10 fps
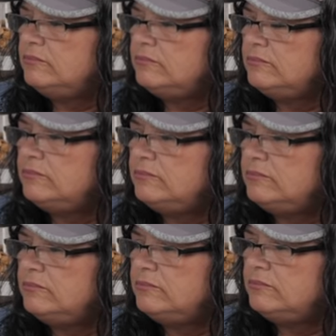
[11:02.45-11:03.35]

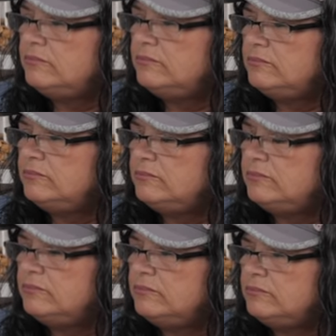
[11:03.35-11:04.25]

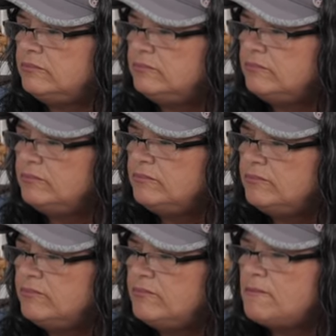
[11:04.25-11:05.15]

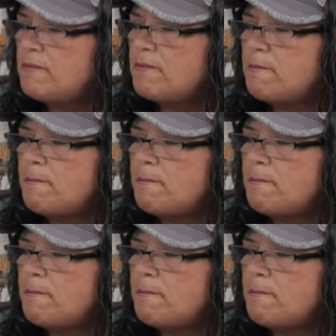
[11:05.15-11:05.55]
No words are spoken by the person on screen.